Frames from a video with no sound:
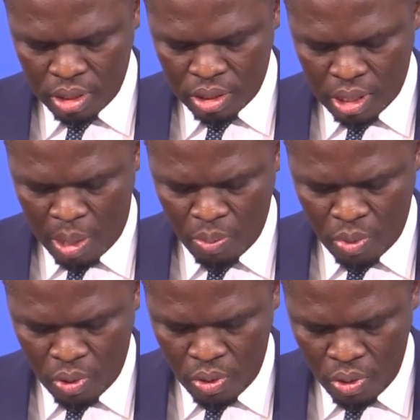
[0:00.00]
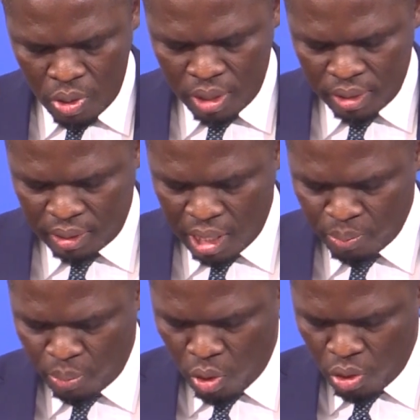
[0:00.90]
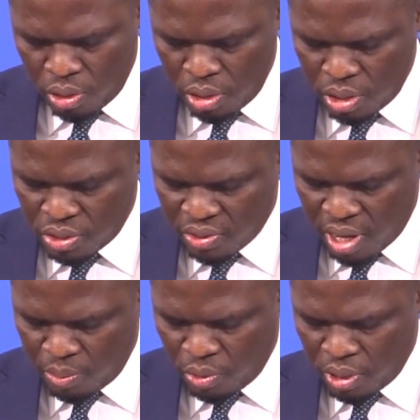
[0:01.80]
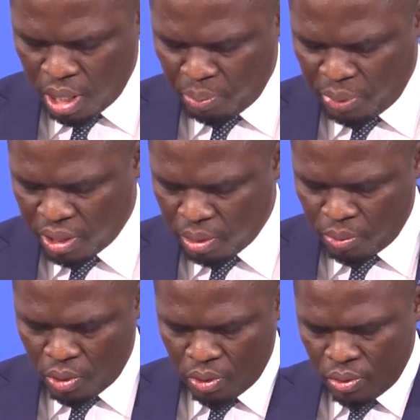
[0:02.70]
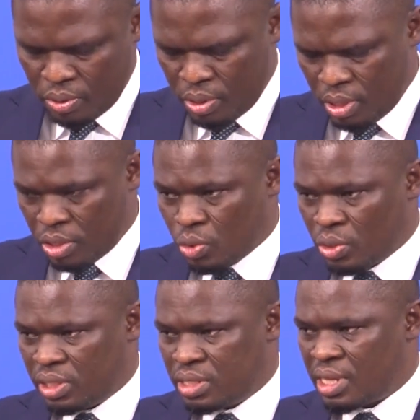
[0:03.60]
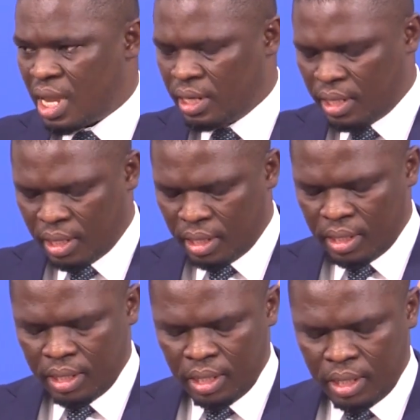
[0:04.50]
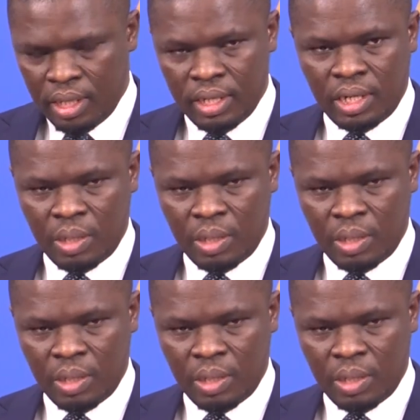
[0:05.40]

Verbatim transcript: sambo, teqball, scrabble, and pickleball. So these are the